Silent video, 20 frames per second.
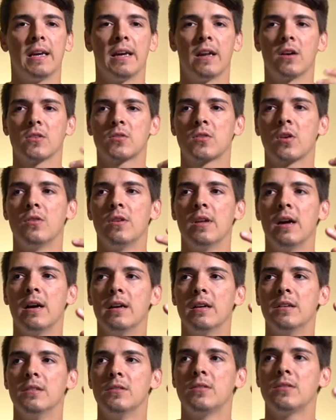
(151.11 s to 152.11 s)
It also
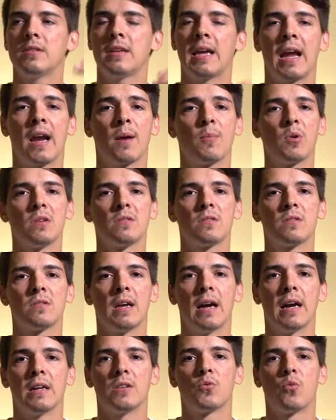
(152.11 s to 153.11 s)
does
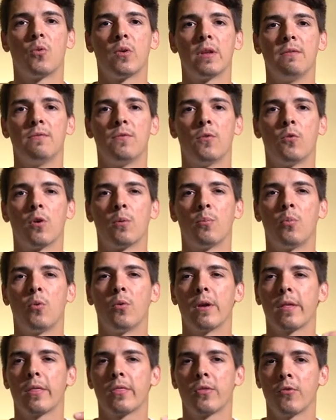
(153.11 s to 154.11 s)
cameras at
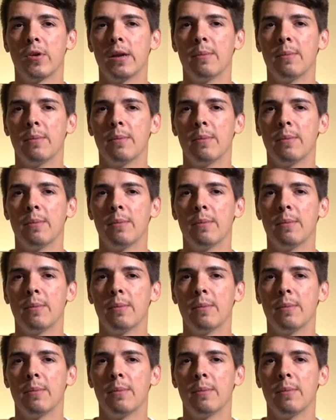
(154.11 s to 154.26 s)
24.3